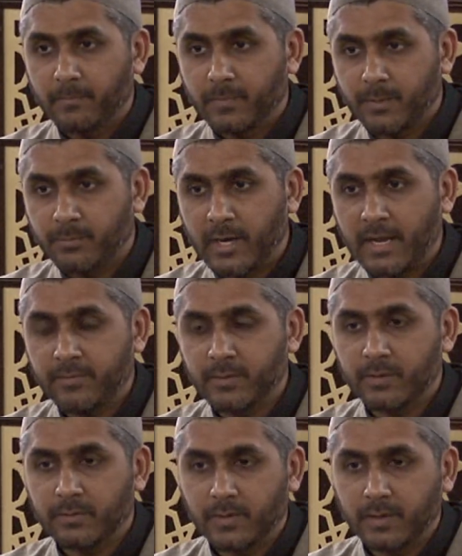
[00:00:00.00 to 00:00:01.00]
the Prophet
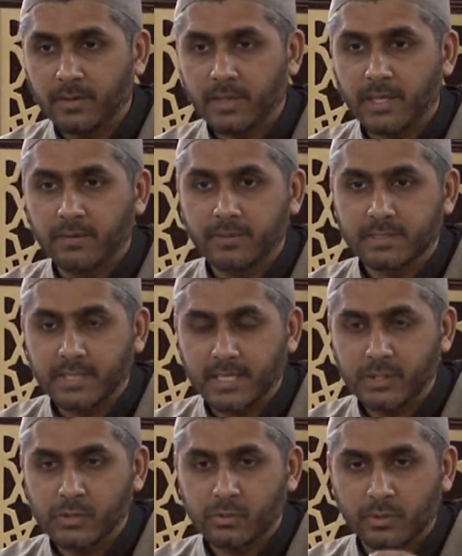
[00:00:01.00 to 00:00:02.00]
of Allah
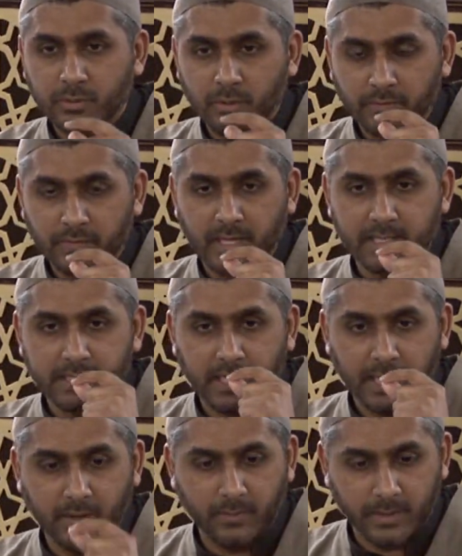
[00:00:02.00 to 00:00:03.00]
recites Surah Al
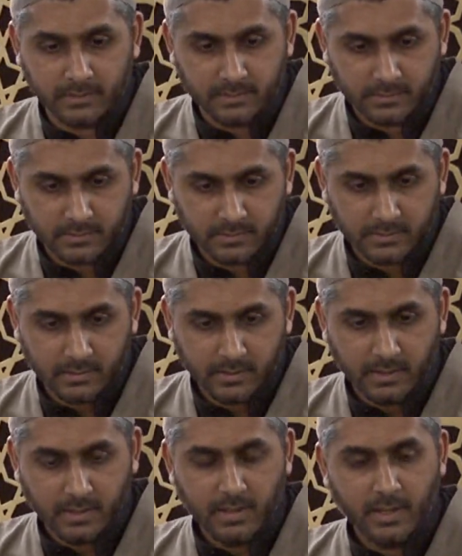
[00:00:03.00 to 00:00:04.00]
Fatiha once,
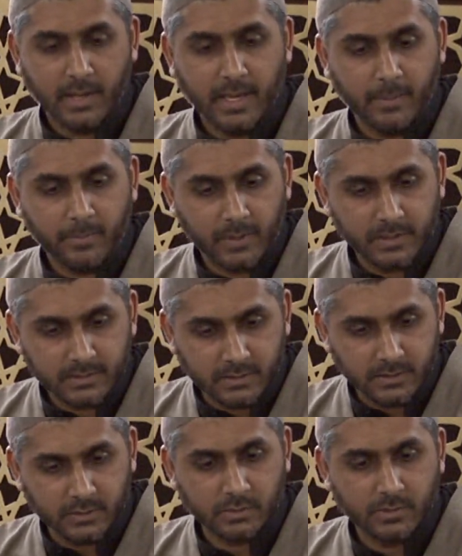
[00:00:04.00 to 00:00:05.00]
a person
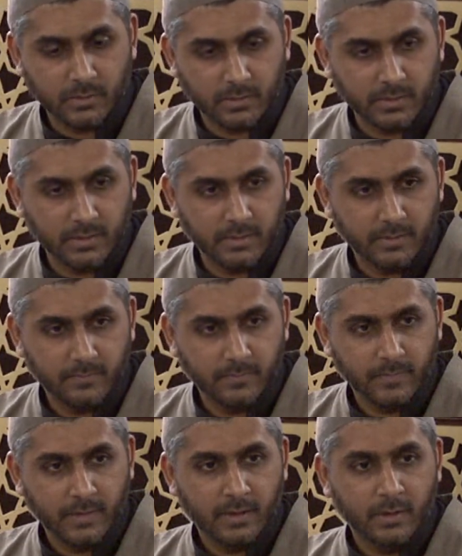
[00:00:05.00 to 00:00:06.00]
is cured?
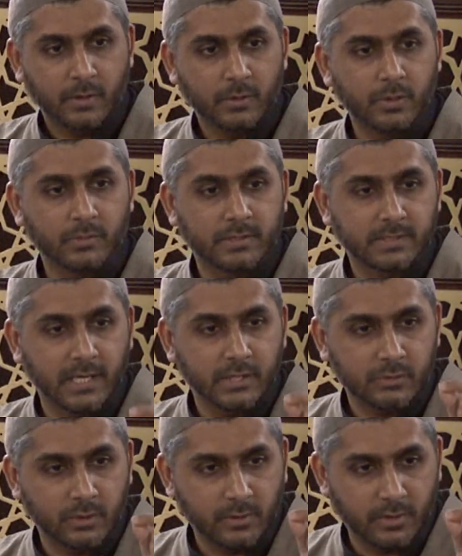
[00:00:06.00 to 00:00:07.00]
You recite
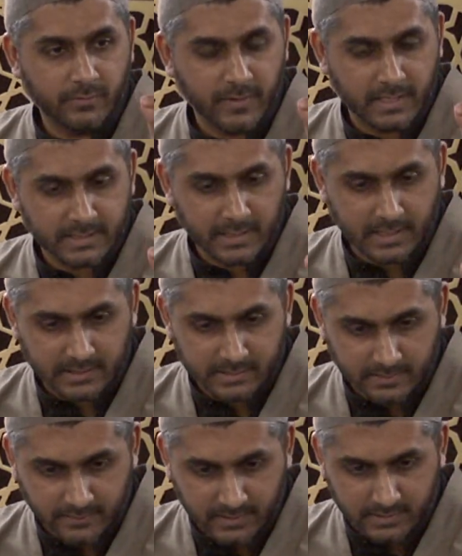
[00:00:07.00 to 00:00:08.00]
Surah Al Fatiha
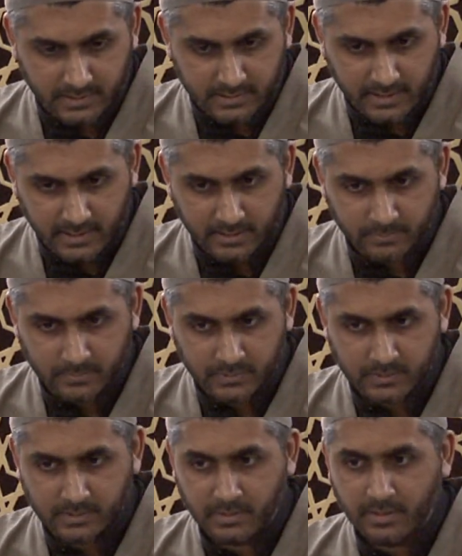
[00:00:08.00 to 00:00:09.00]
70
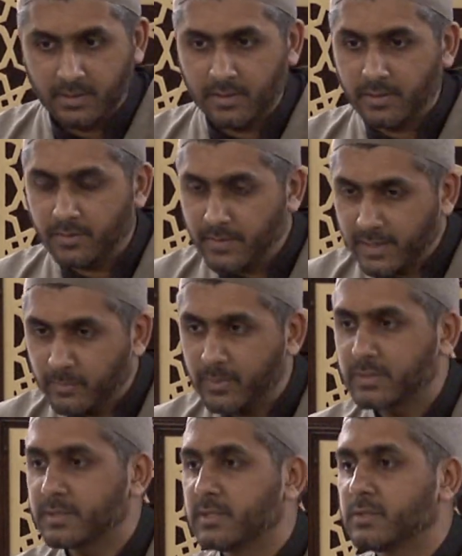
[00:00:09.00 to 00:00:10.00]
times, that
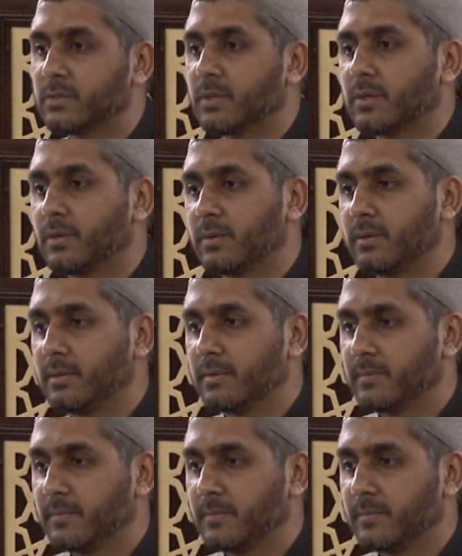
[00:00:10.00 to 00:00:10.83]
person is not cured.